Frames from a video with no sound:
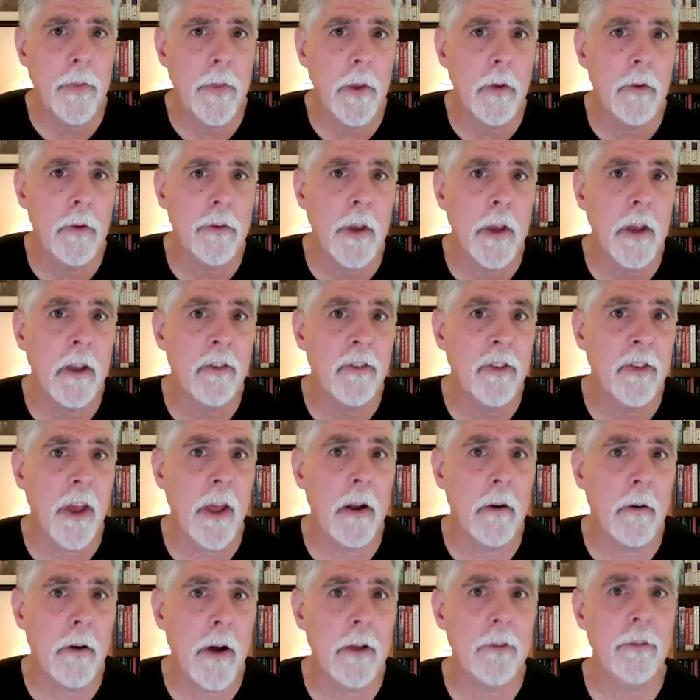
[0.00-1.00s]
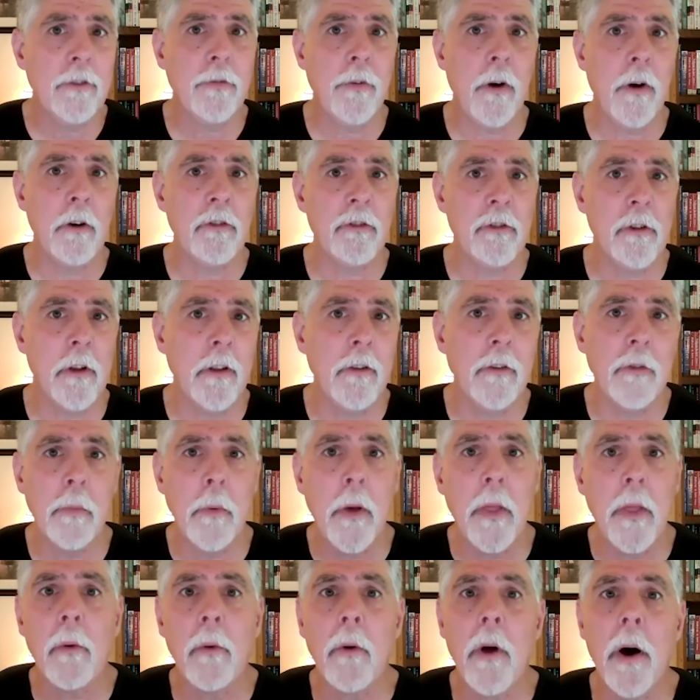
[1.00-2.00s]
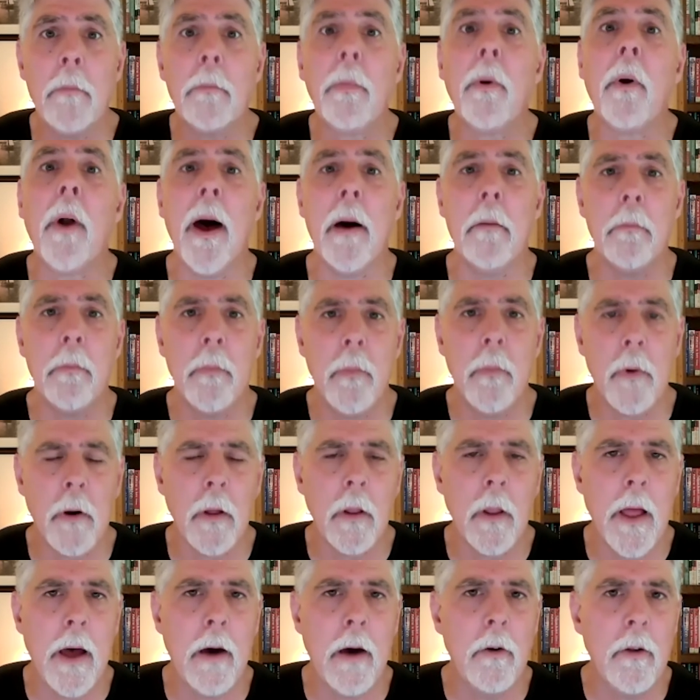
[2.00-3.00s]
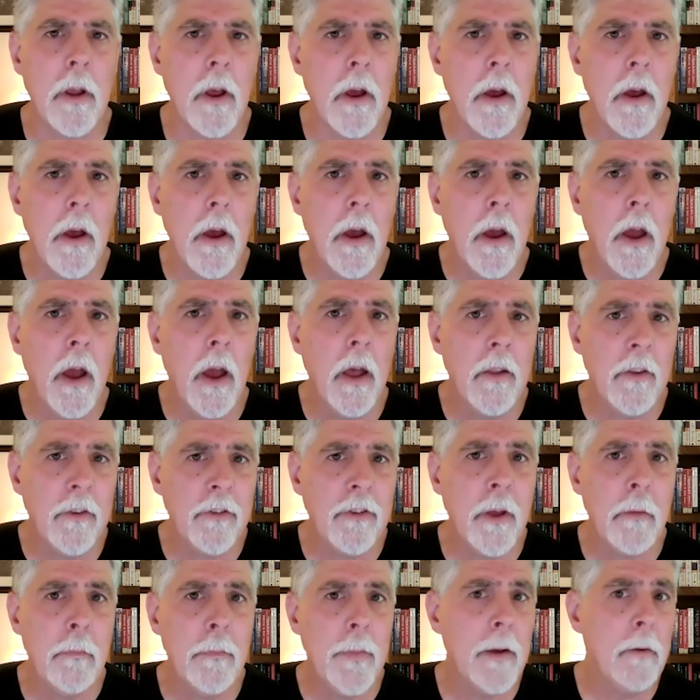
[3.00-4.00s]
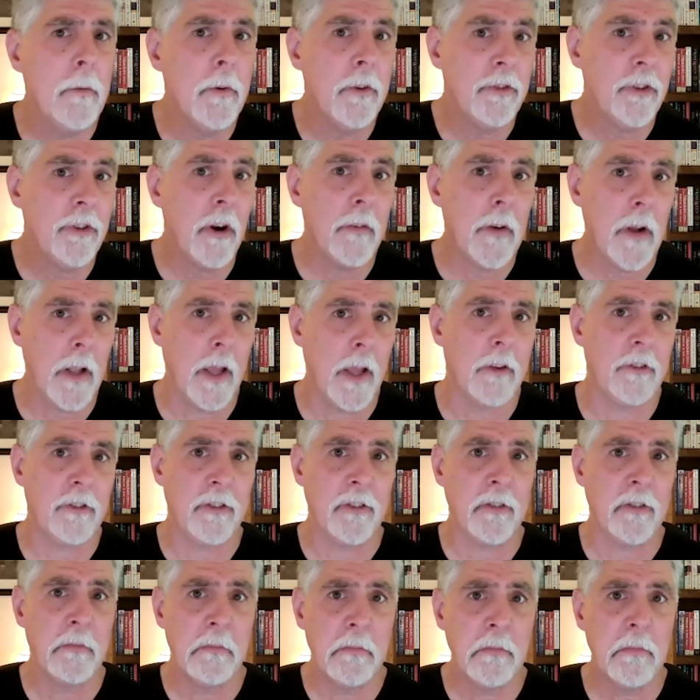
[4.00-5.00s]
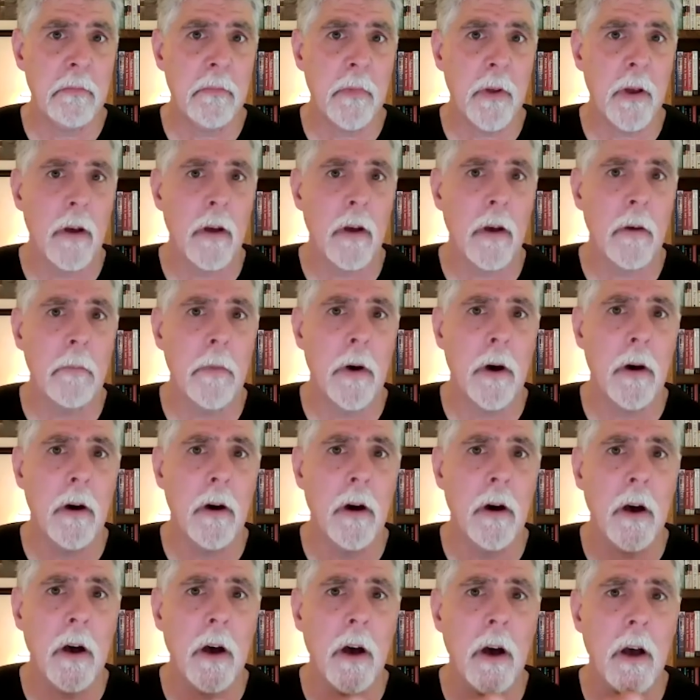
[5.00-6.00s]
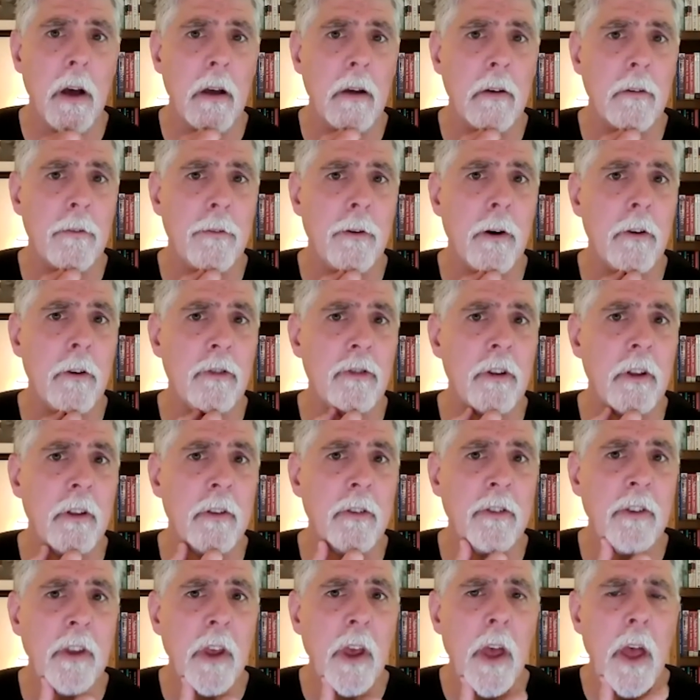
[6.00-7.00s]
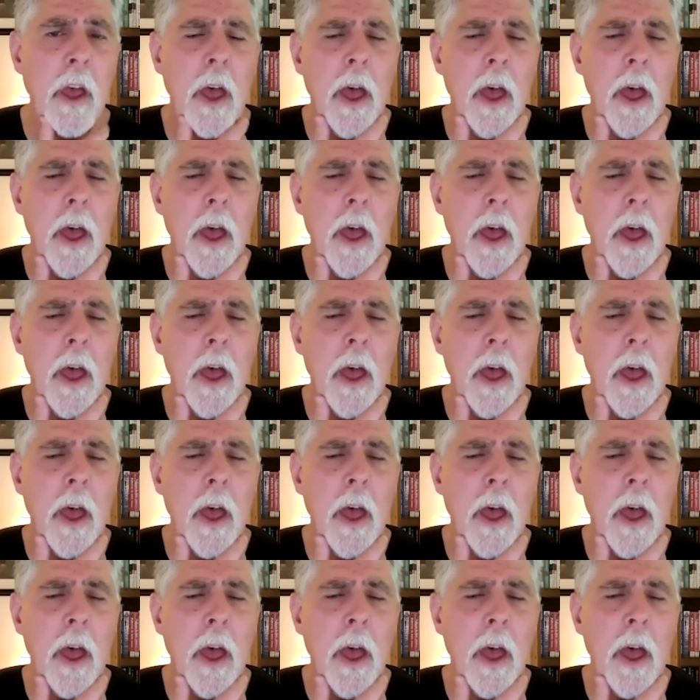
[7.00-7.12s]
using containerized functions, whether on-prem or cloud, and the same thing with serverless functions.